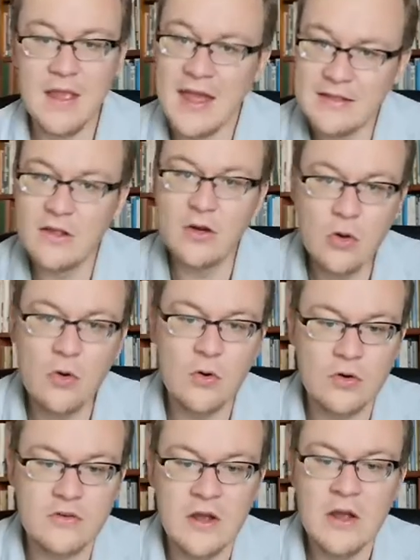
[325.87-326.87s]
And the
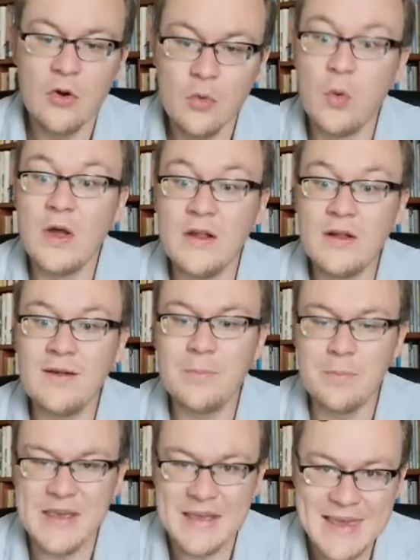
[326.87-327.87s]
Lord
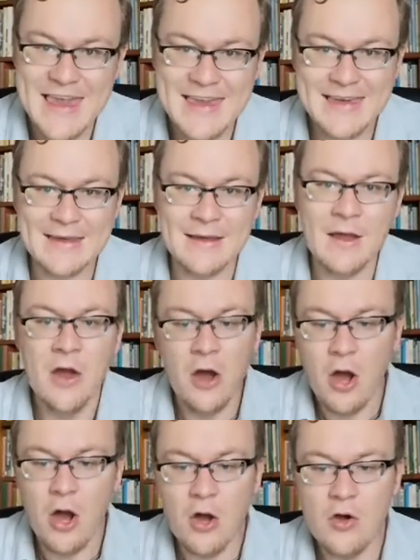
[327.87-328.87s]
will be king
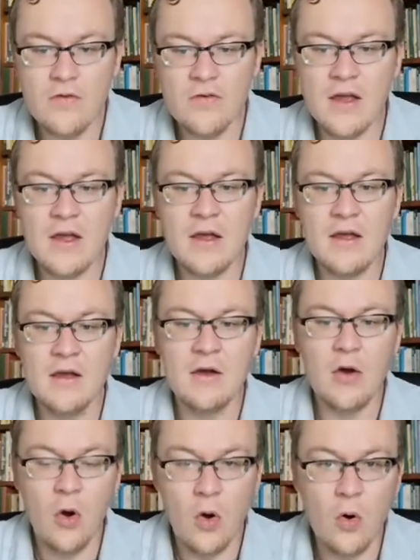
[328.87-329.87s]
over
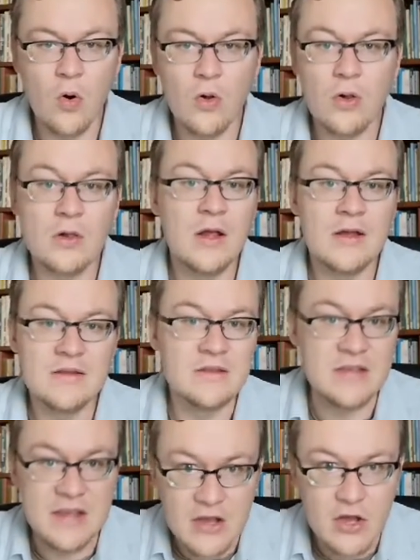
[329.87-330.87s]
all
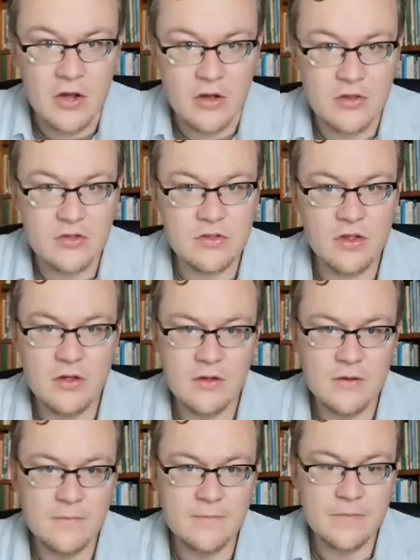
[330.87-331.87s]
the earth.
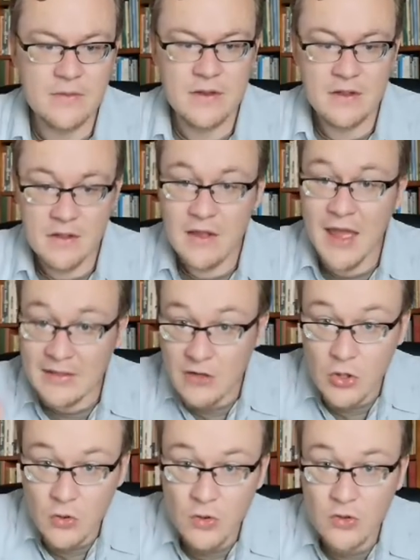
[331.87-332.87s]
And the
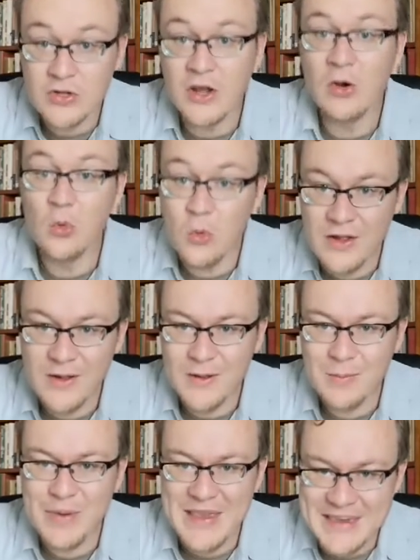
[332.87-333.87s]
Lord
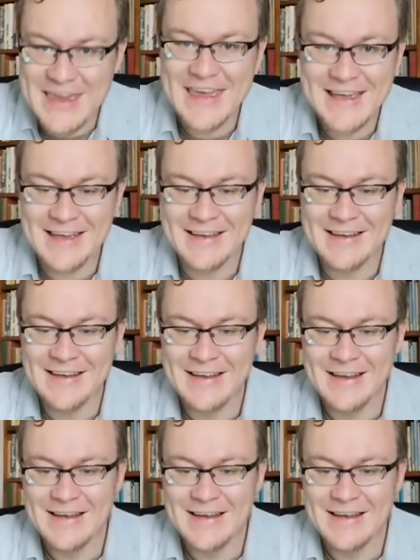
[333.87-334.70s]
will be king